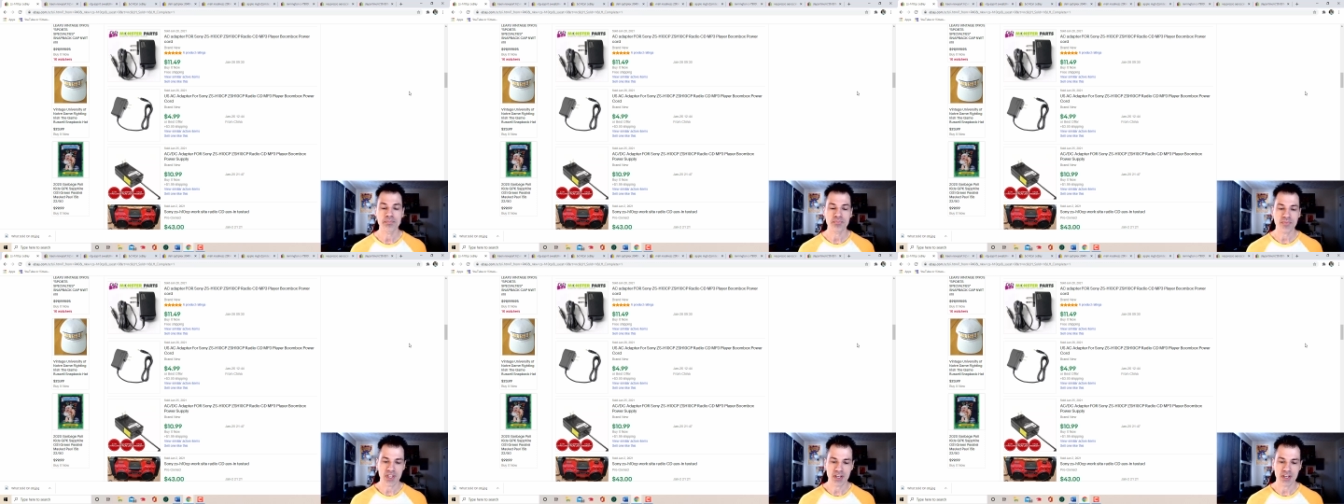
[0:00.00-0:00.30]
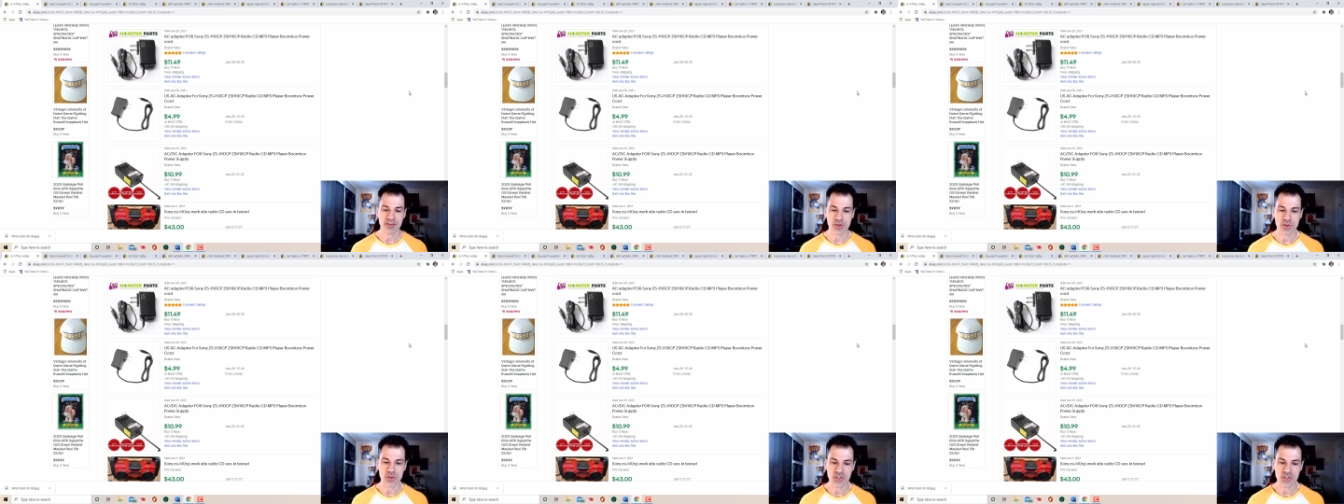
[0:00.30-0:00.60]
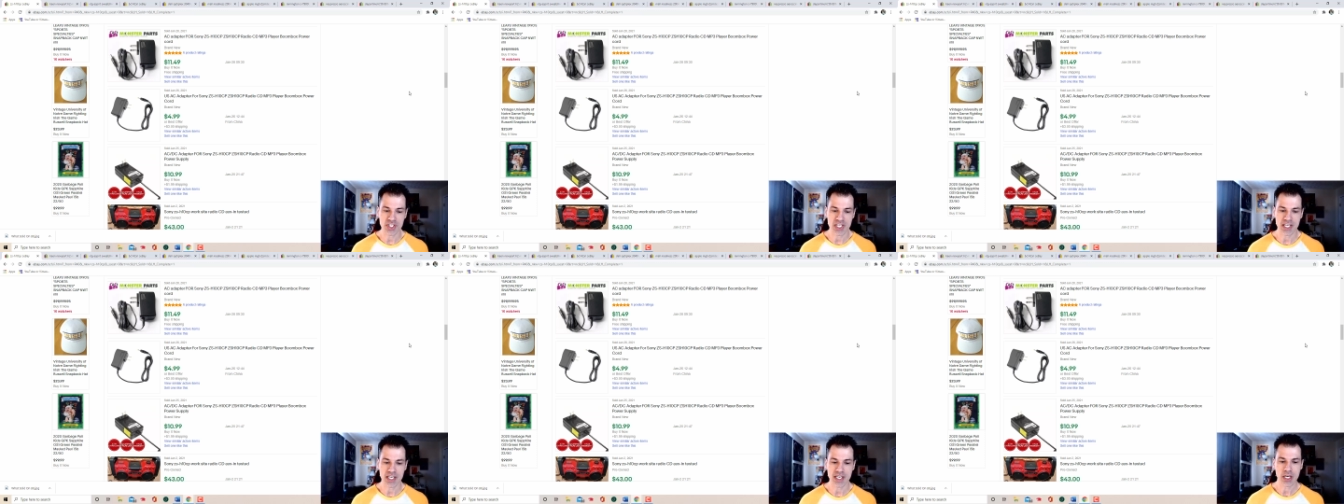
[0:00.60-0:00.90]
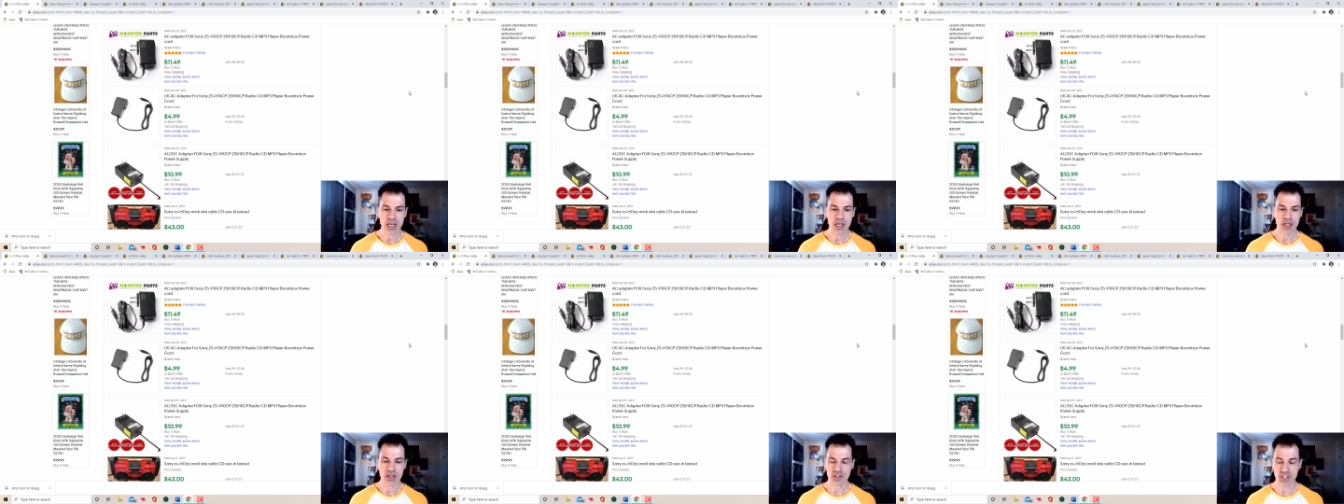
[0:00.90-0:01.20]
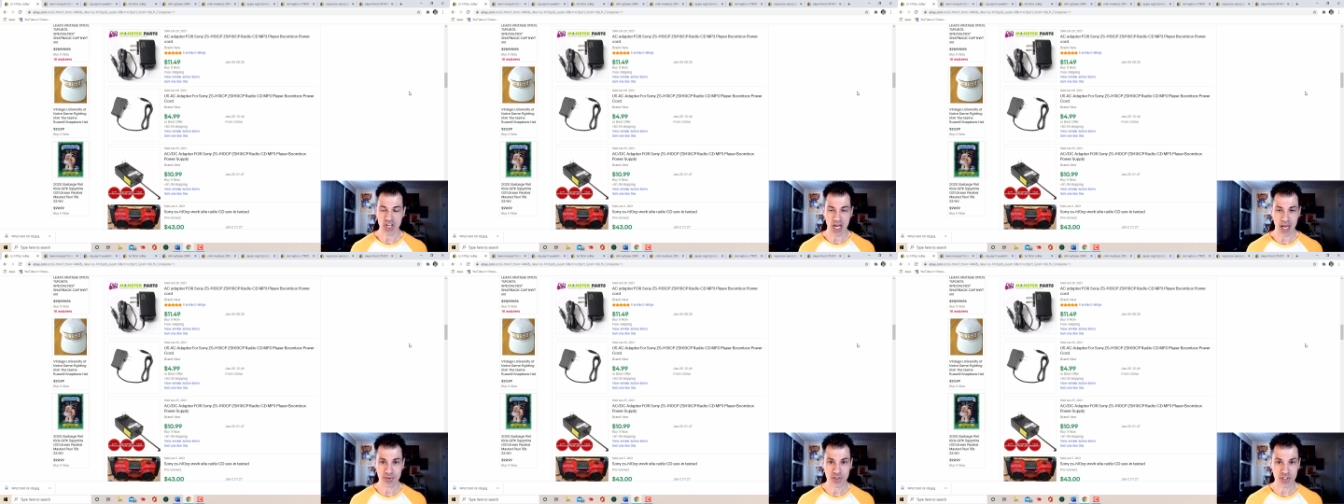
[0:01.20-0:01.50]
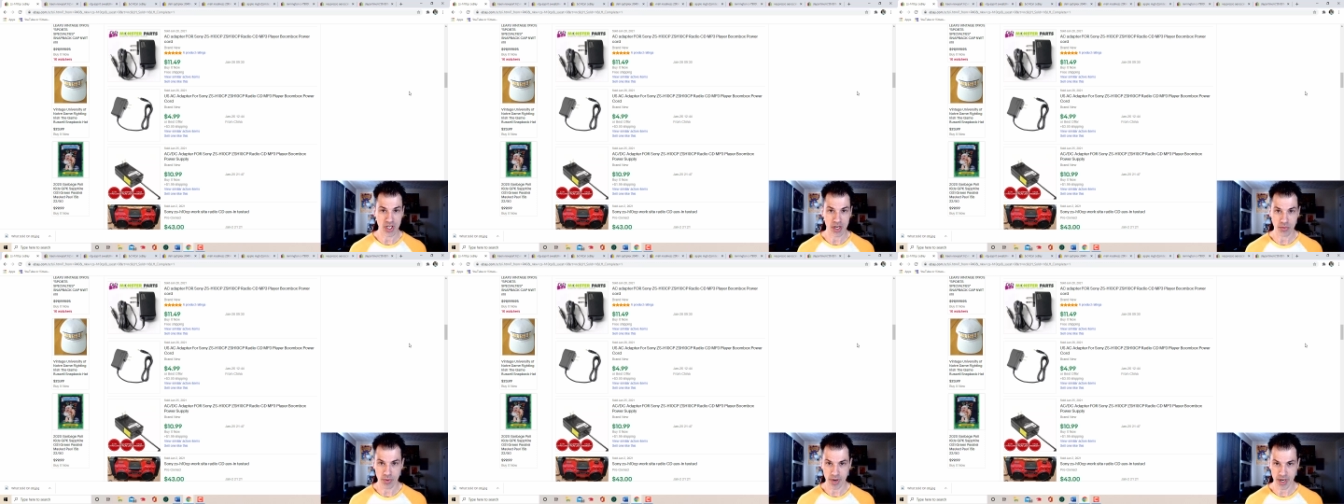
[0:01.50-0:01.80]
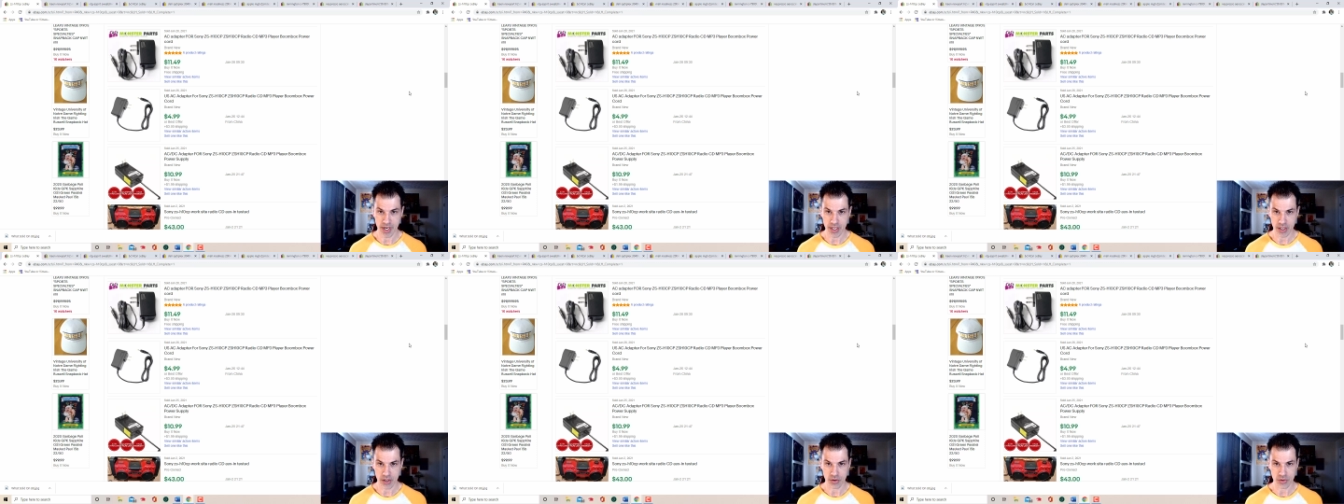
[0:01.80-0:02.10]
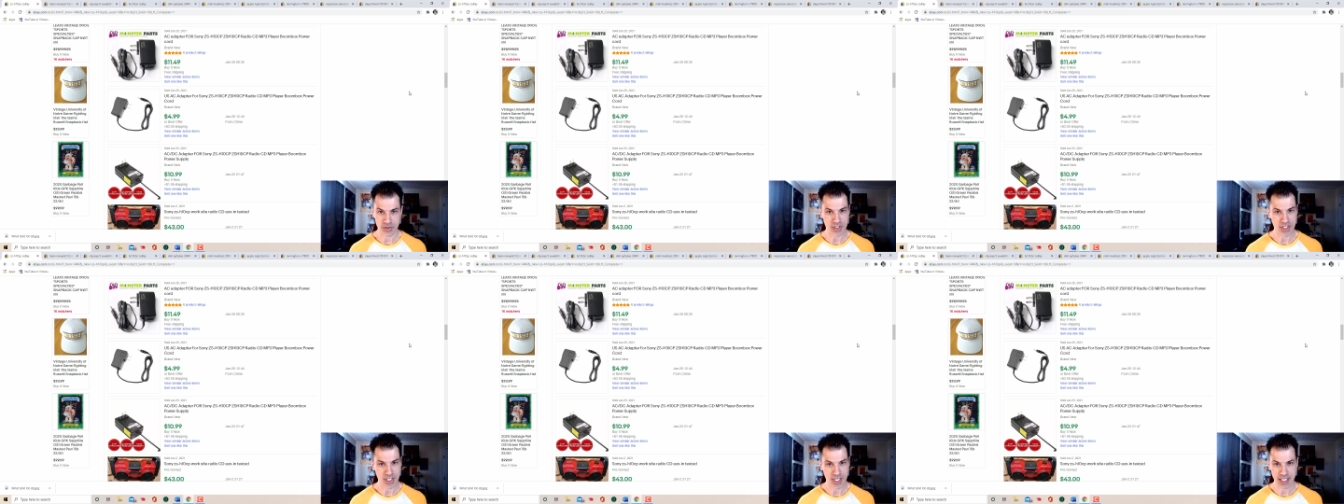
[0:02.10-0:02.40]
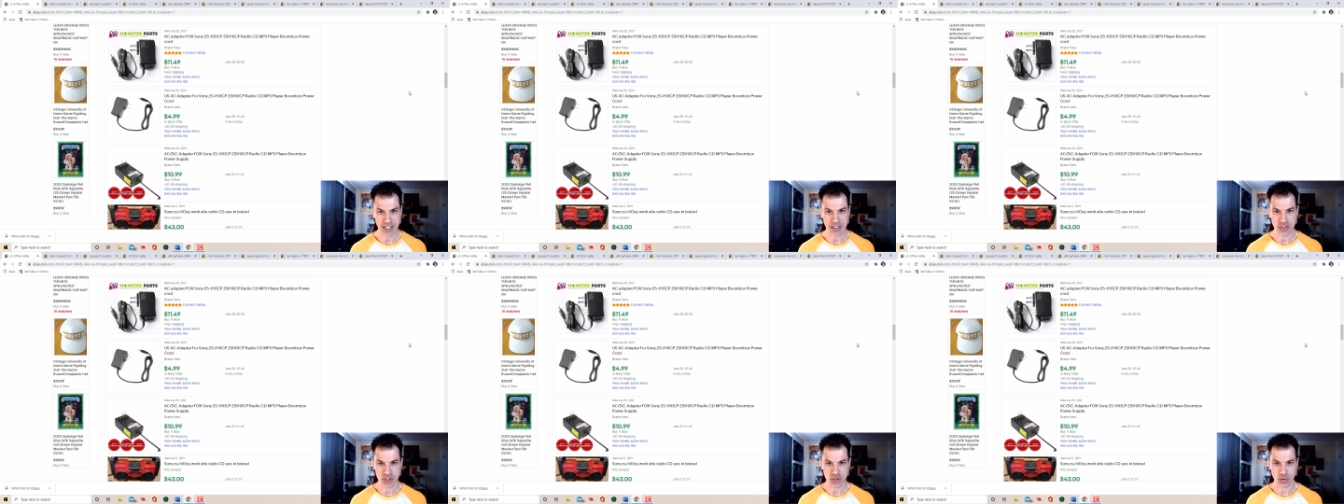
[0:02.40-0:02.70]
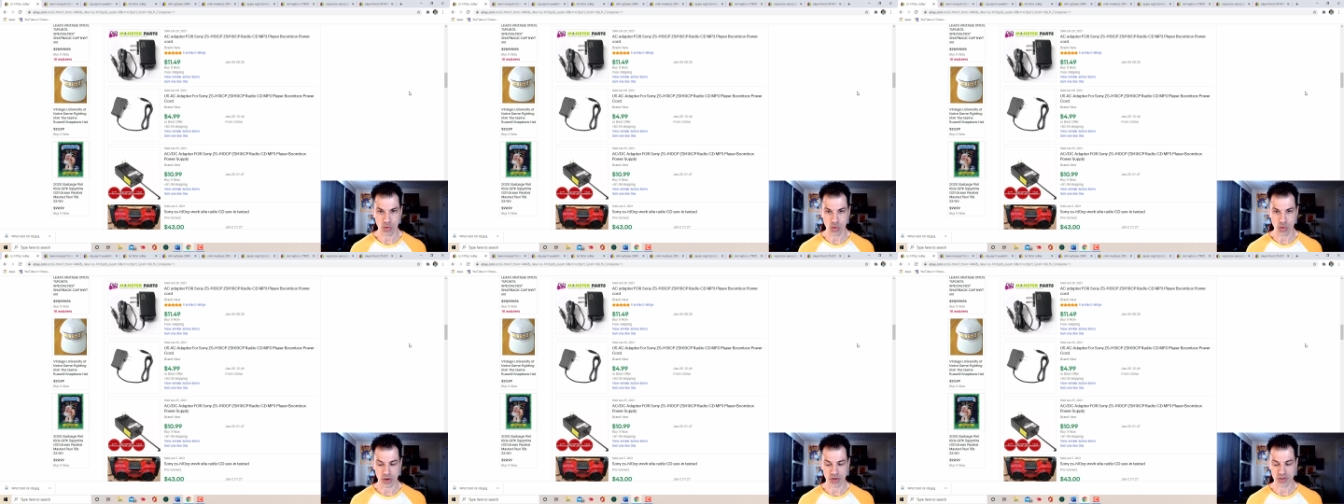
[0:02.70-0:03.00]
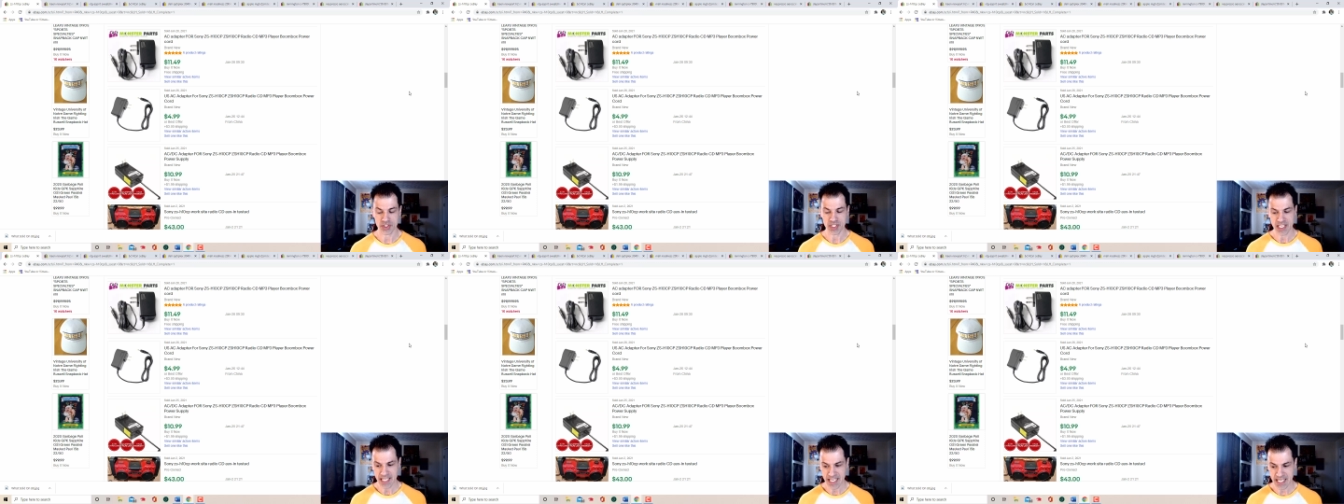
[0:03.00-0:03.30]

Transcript: If you see job site radios in stores,